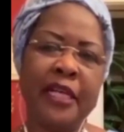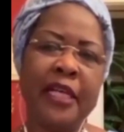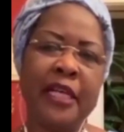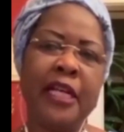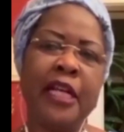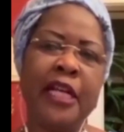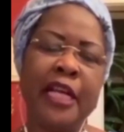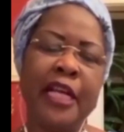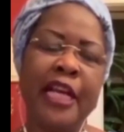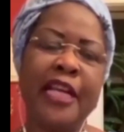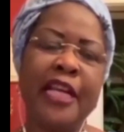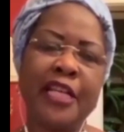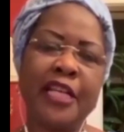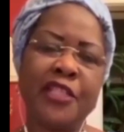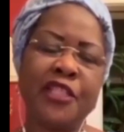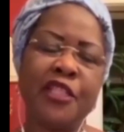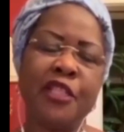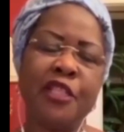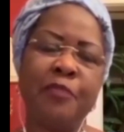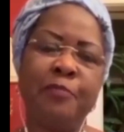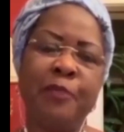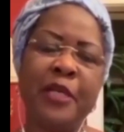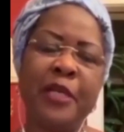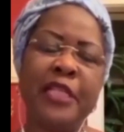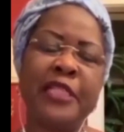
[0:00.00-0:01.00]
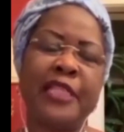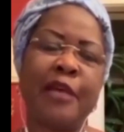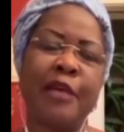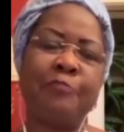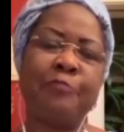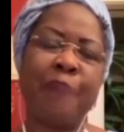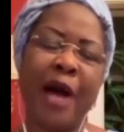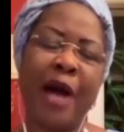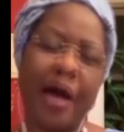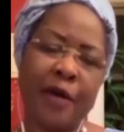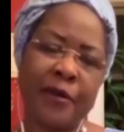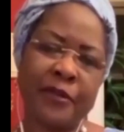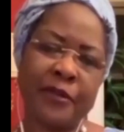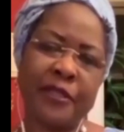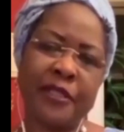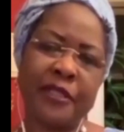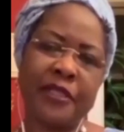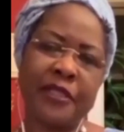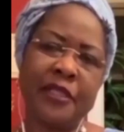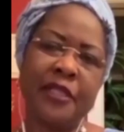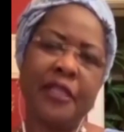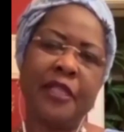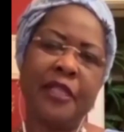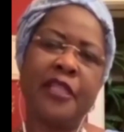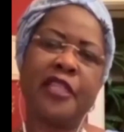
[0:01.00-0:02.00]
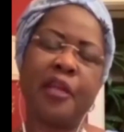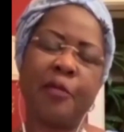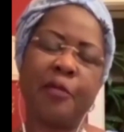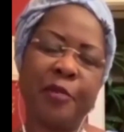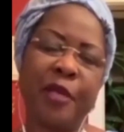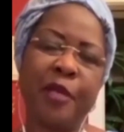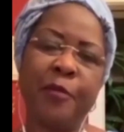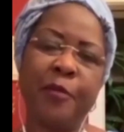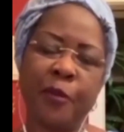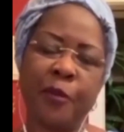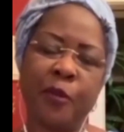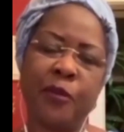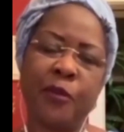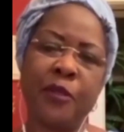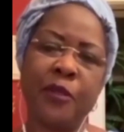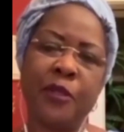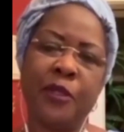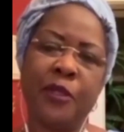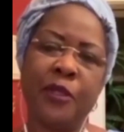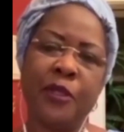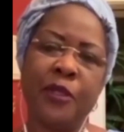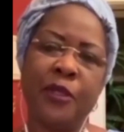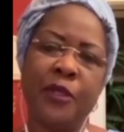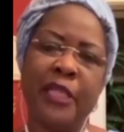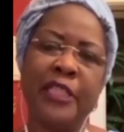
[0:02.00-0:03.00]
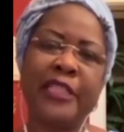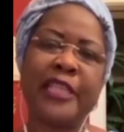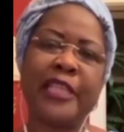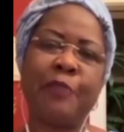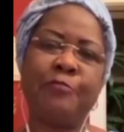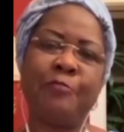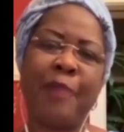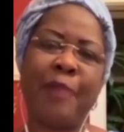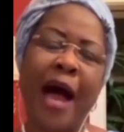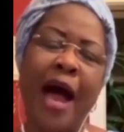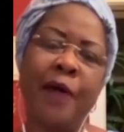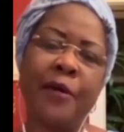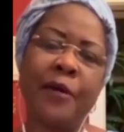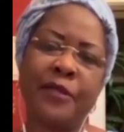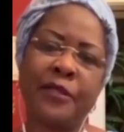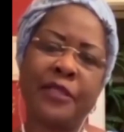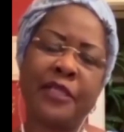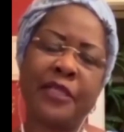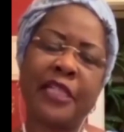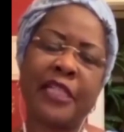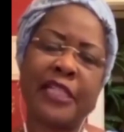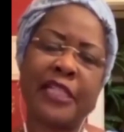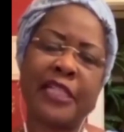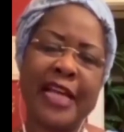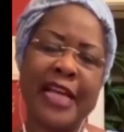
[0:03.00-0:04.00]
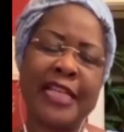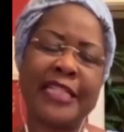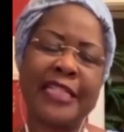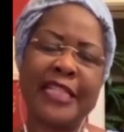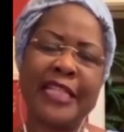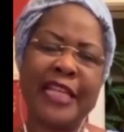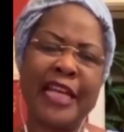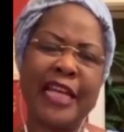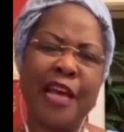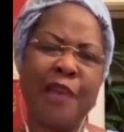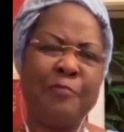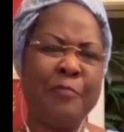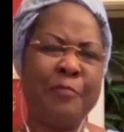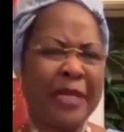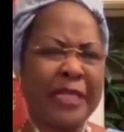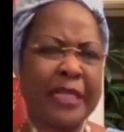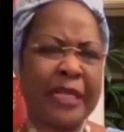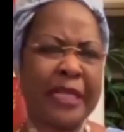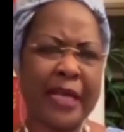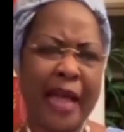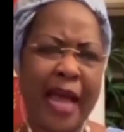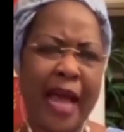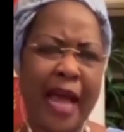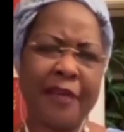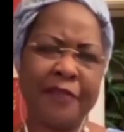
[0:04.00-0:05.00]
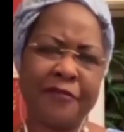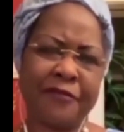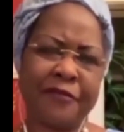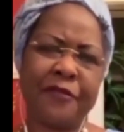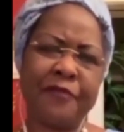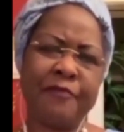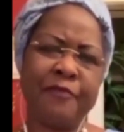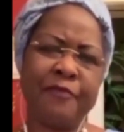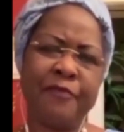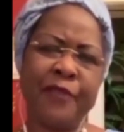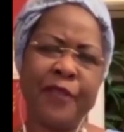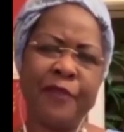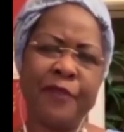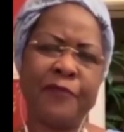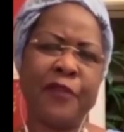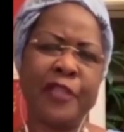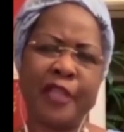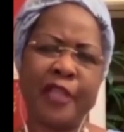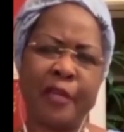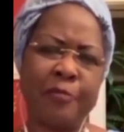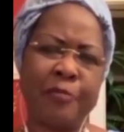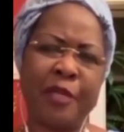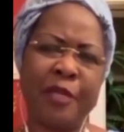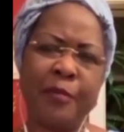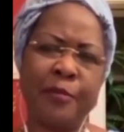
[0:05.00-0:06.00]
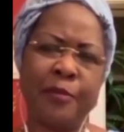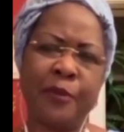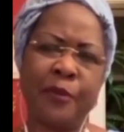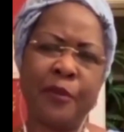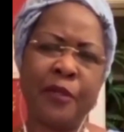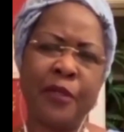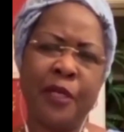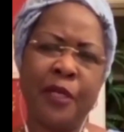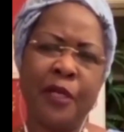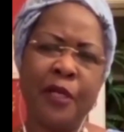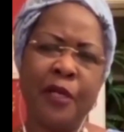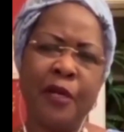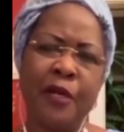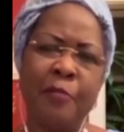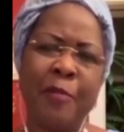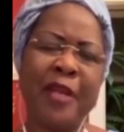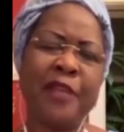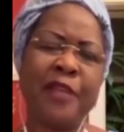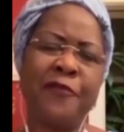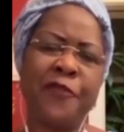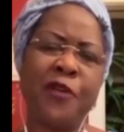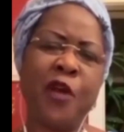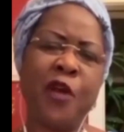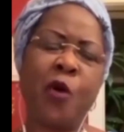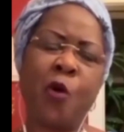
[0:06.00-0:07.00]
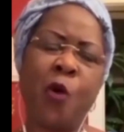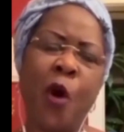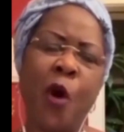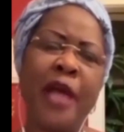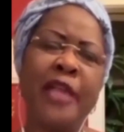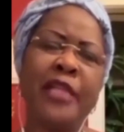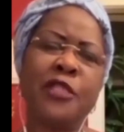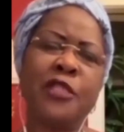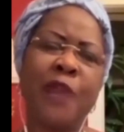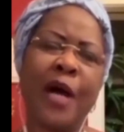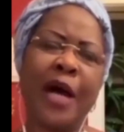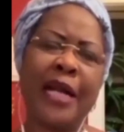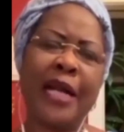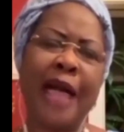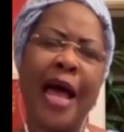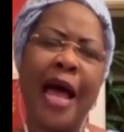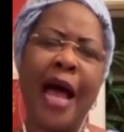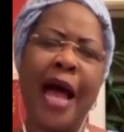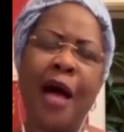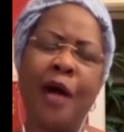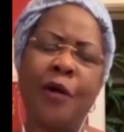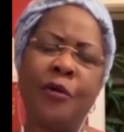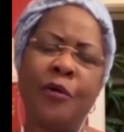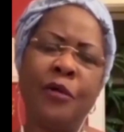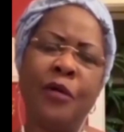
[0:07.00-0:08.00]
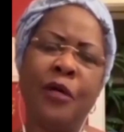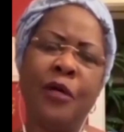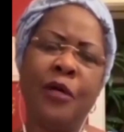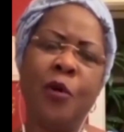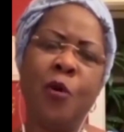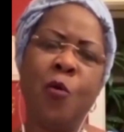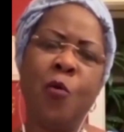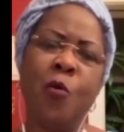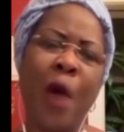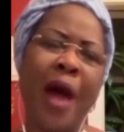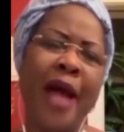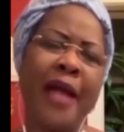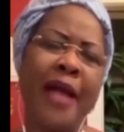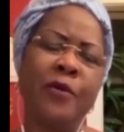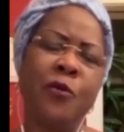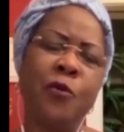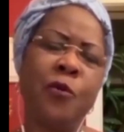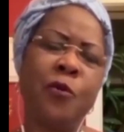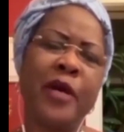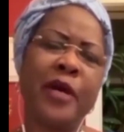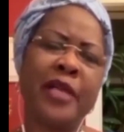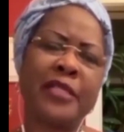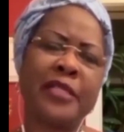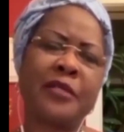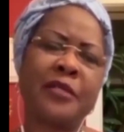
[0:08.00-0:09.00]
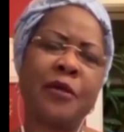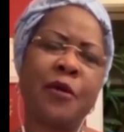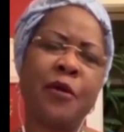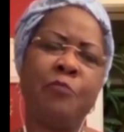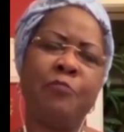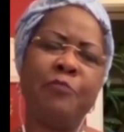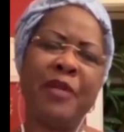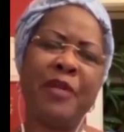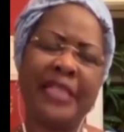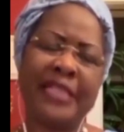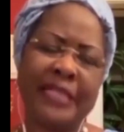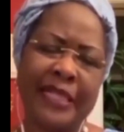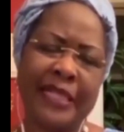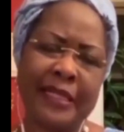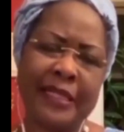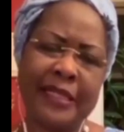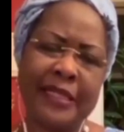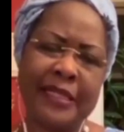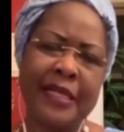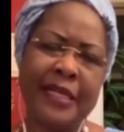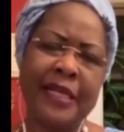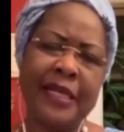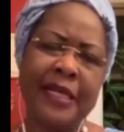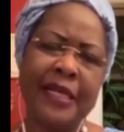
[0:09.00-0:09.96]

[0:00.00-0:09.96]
Leadership is about the people. It's about creating a better life for the people. But if you're going to allow one who has committed